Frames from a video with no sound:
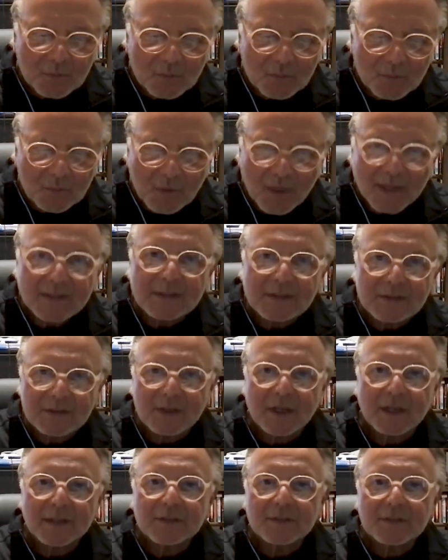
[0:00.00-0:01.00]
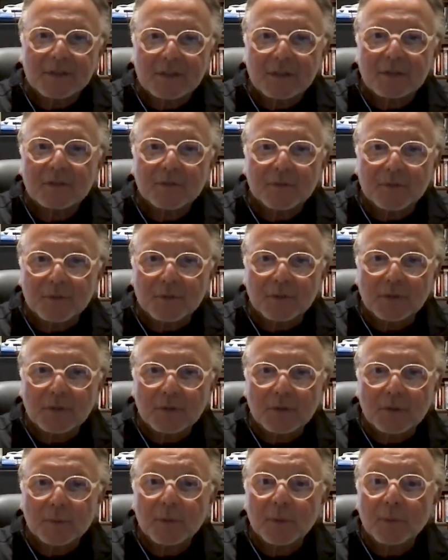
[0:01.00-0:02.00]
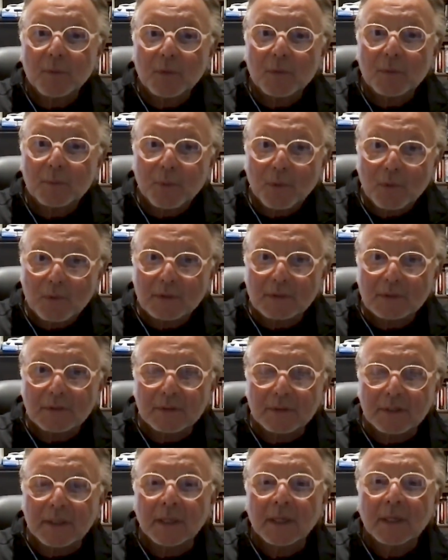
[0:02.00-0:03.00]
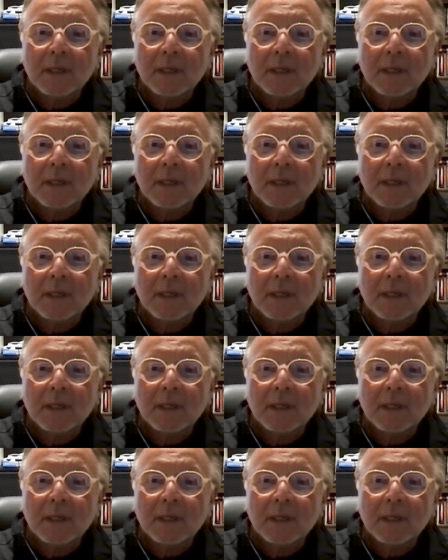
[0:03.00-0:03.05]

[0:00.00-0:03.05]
right size this for you, but more importantly,